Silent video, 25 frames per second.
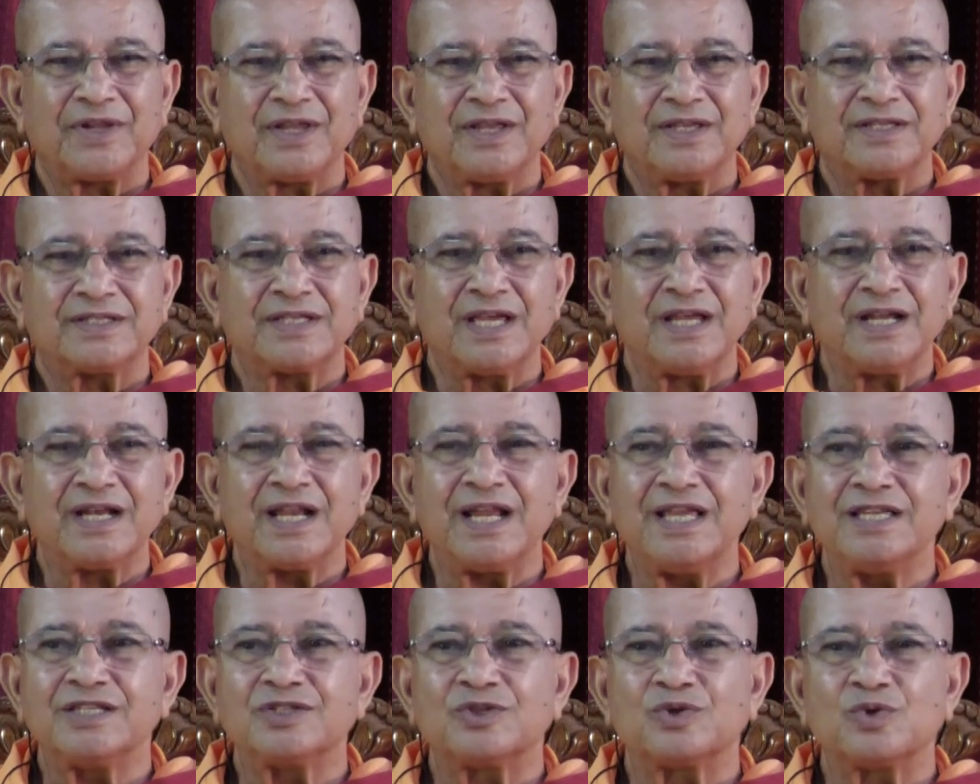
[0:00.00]

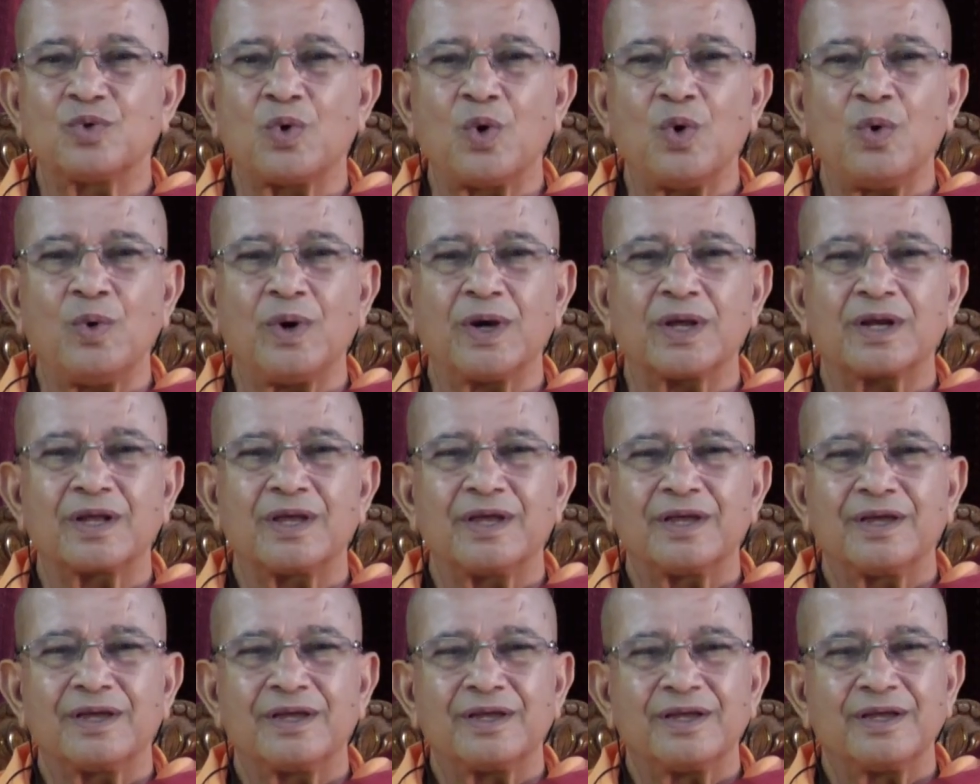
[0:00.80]
Sunrise is over.
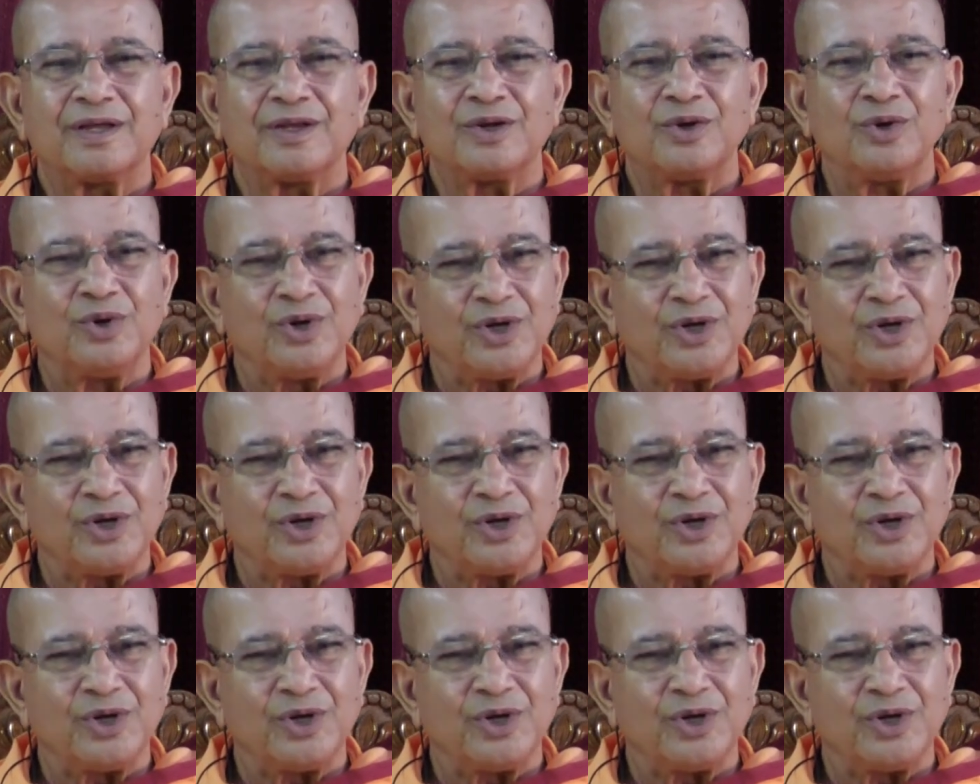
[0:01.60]
No,